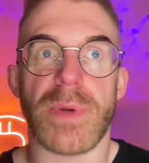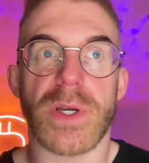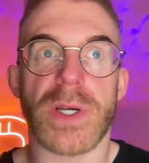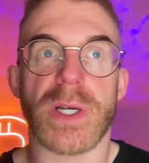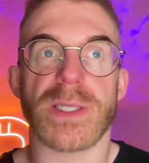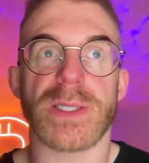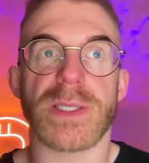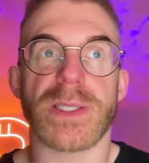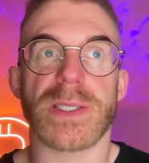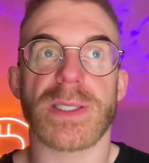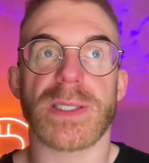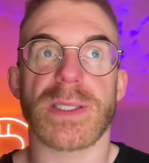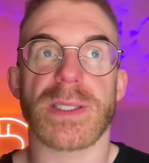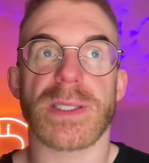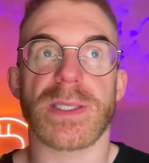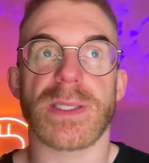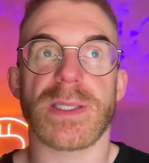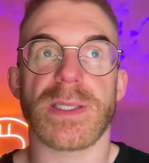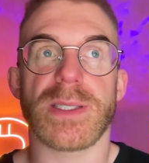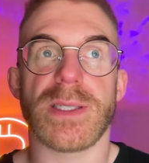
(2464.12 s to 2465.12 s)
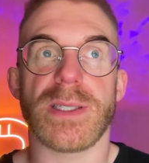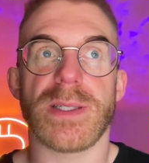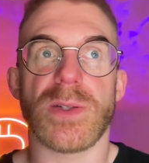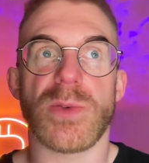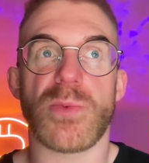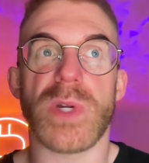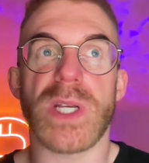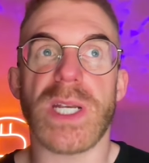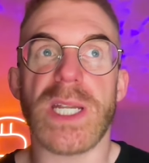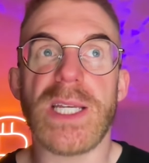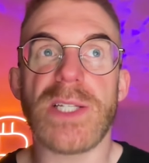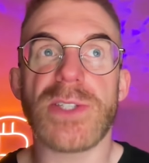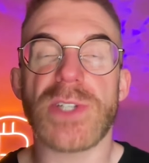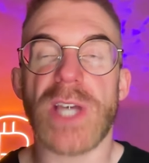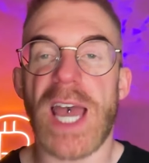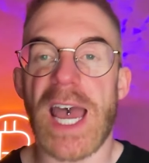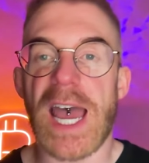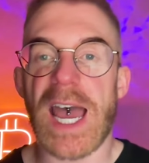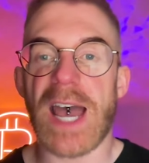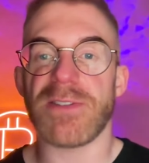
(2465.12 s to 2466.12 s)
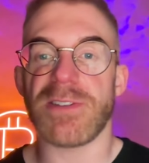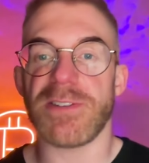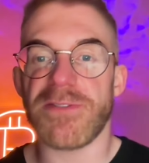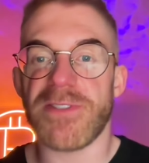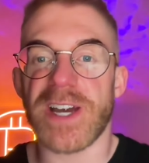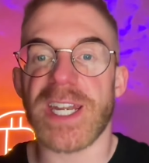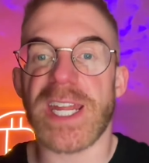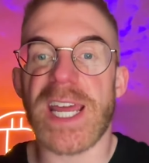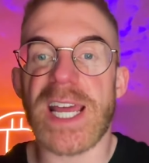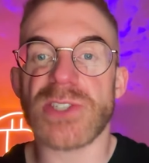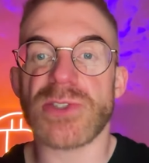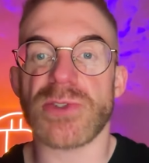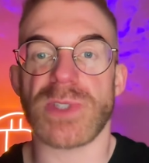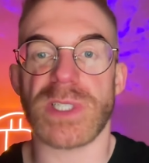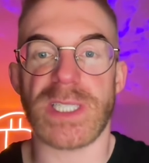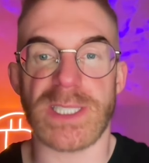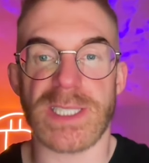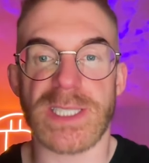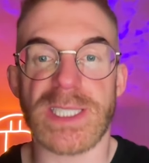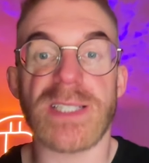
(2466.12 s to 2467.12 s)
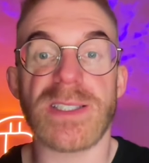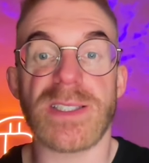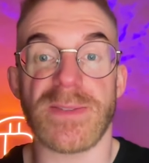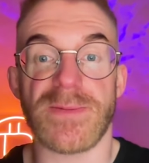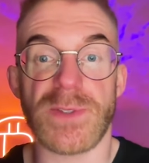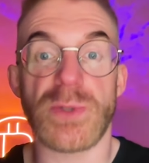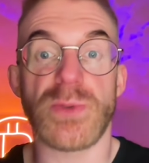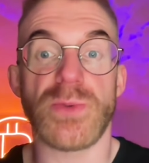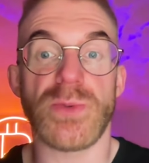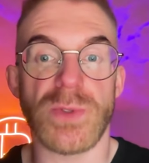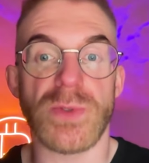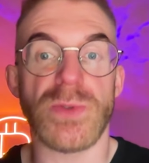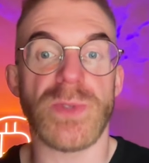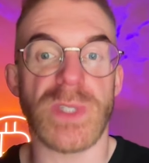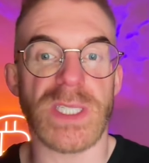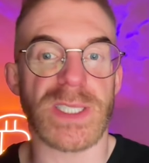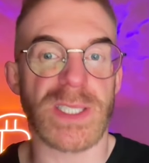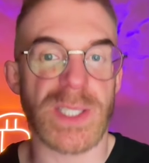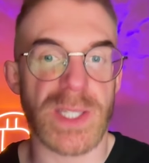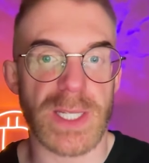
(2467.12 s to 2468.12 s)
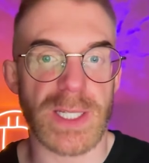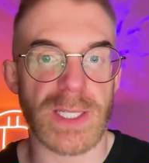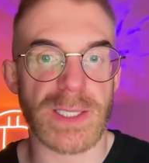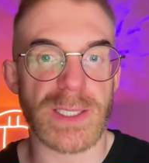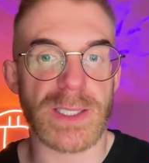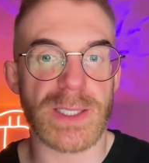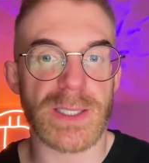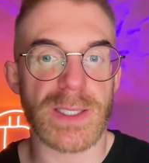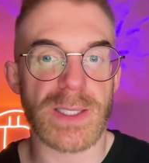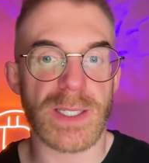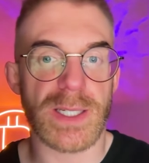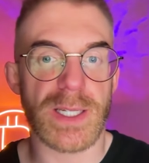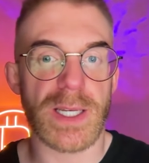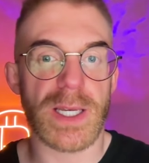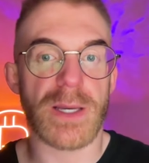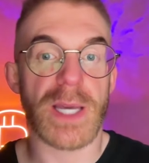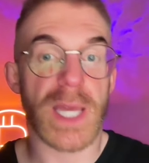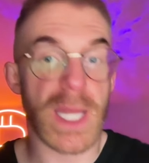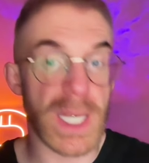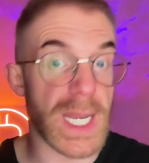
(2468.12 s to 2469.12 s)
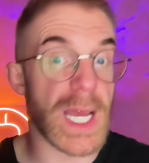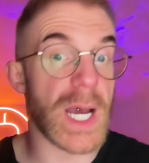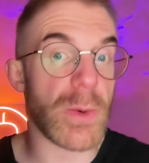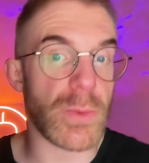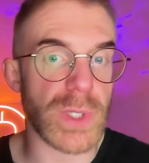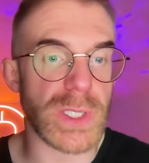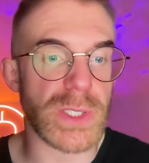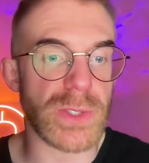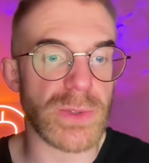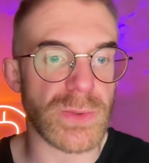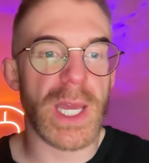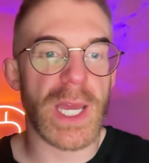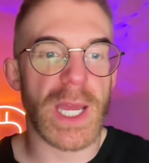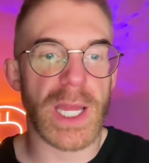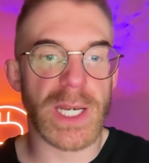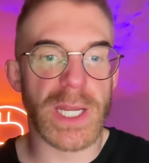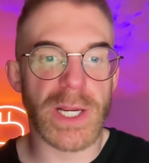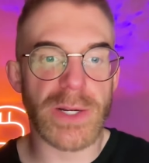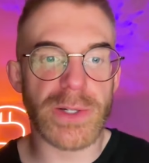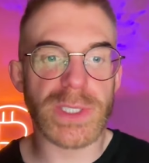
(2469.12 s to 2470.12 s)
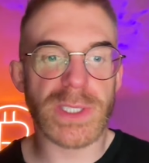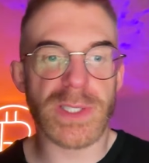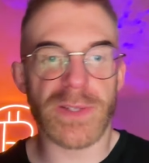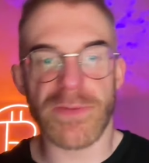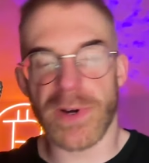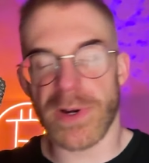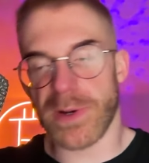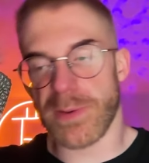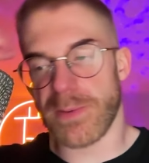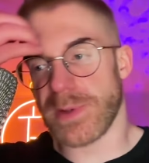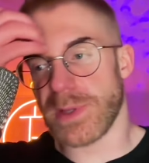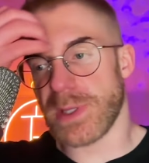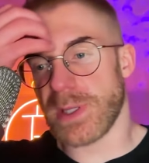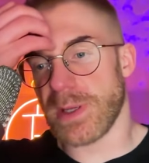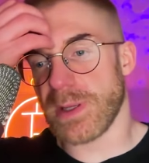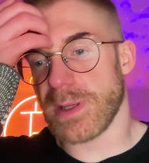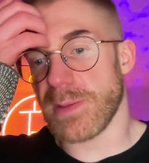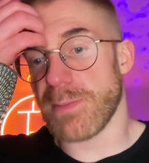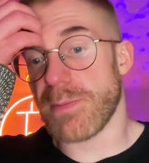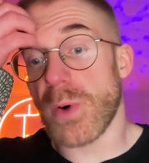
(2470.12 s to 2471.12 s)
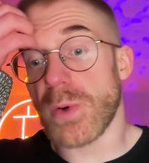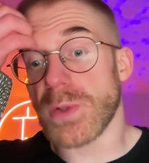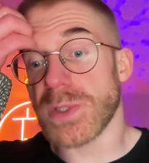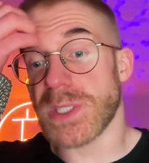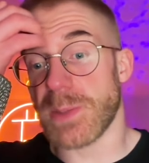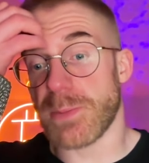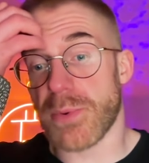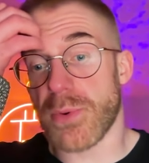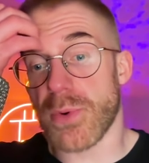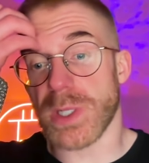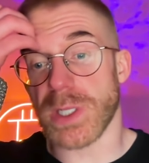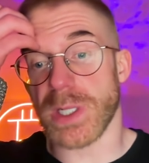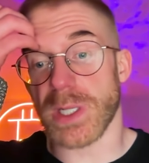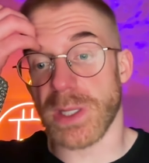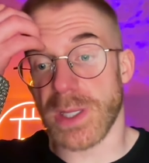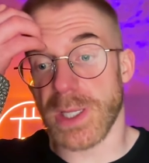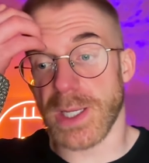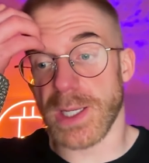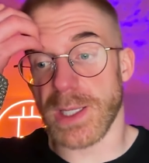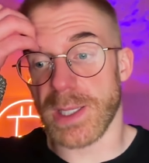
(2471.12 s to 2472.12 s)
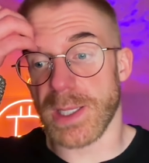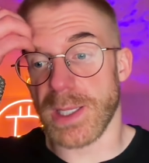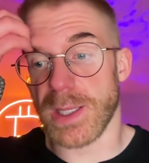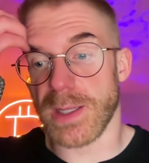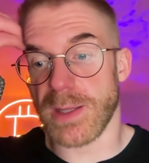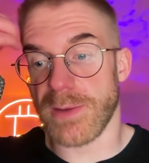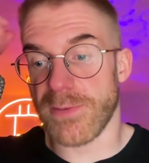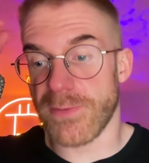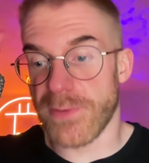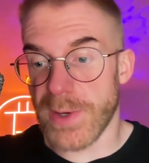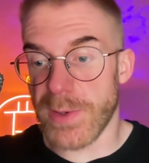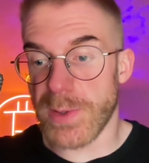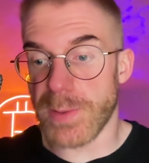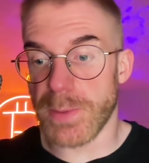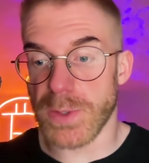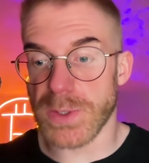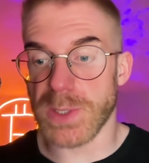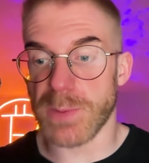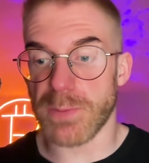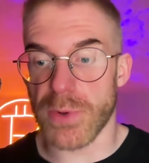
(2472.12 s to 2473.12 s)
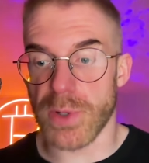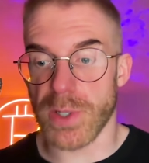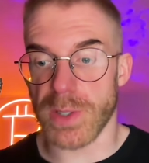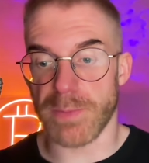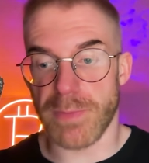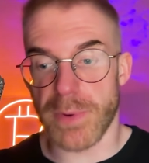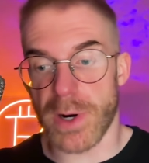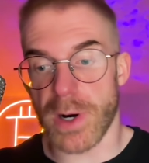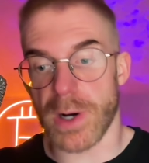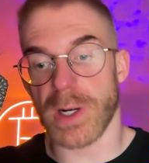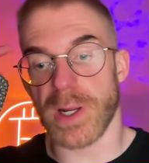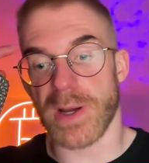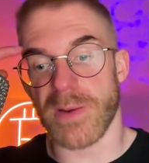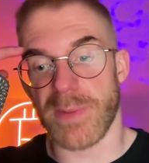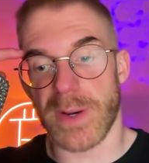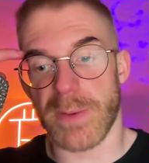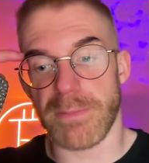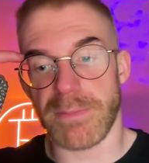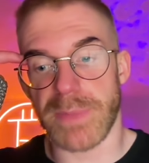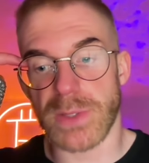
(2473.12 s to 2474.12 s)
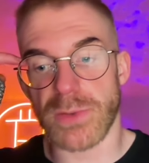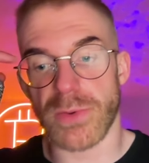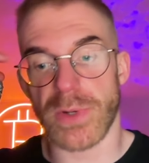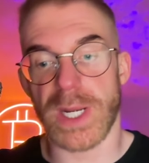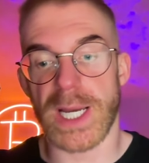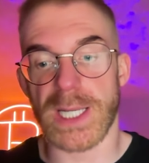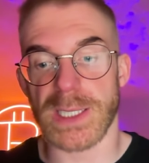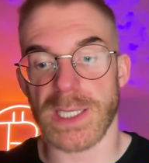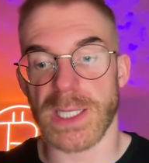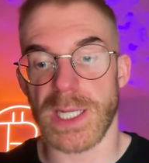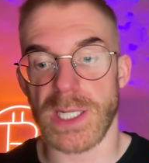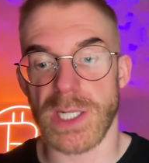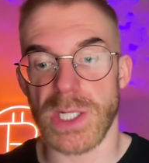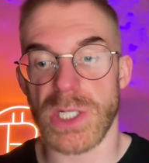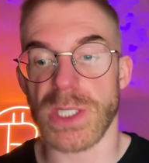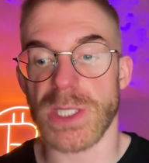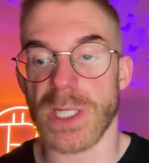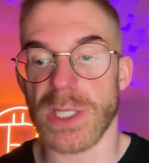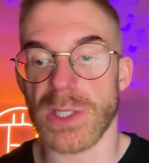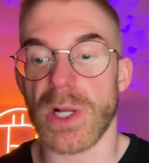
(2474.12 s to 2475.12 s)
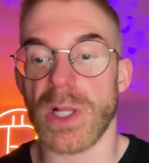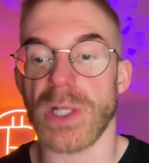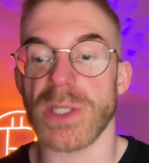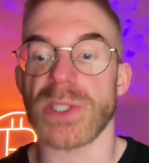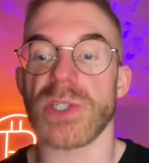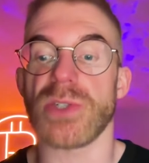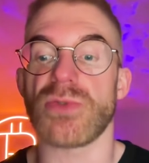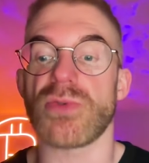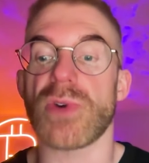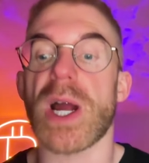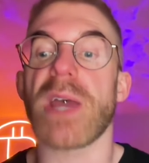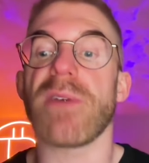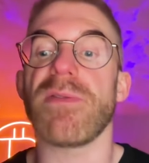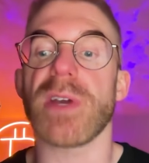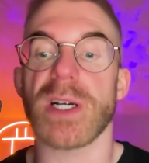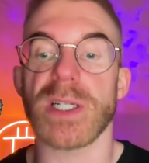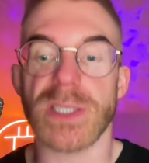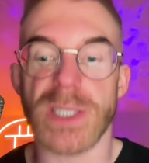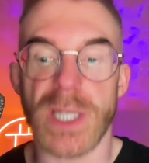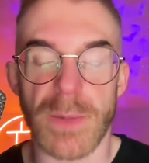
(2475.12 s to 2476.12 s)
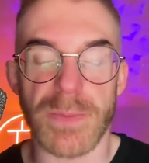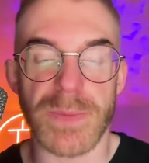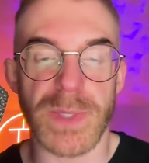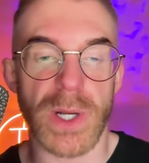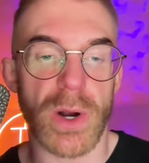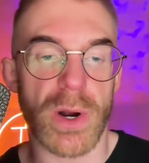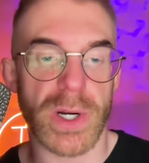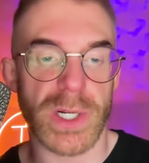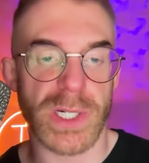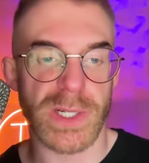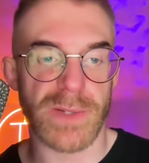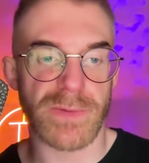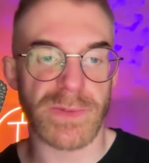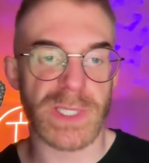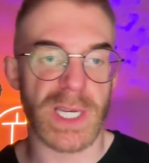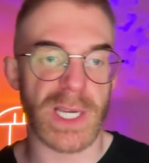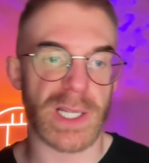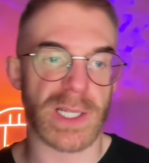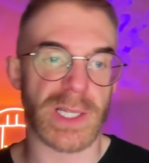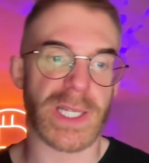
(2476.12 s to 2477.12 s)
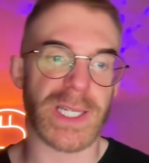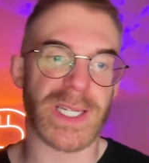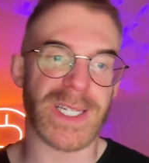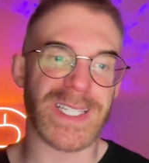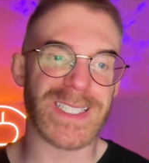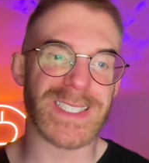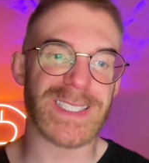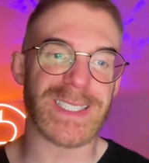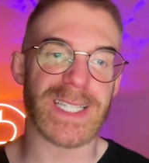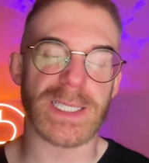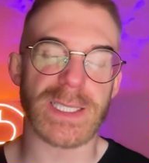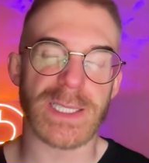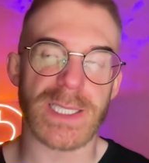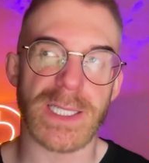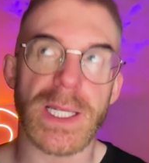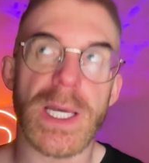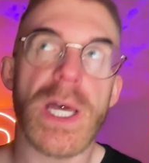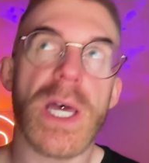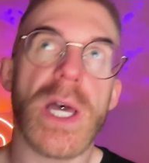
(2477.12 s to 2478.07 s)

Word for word: because we need to have the financial incentive to do these things. And now we do. And here's the very, the, the most important thing, the, the very most important part about Bitcoin as an energy technology driving us up the Kardashev scale. And it is that, that